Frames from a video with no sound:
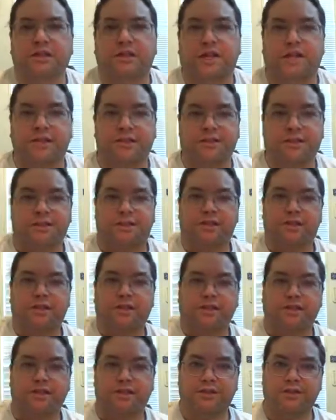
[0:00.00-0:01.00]
And it's
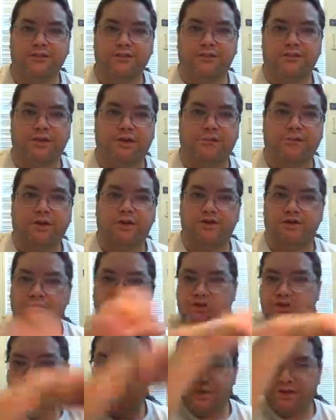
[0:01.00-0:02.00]
it uses your muscle
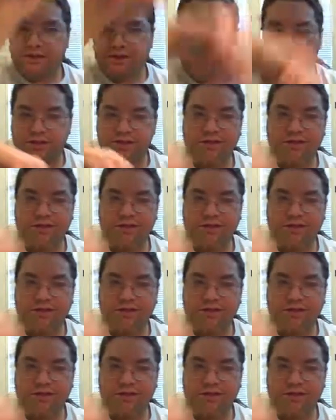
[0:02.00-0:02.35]
movements and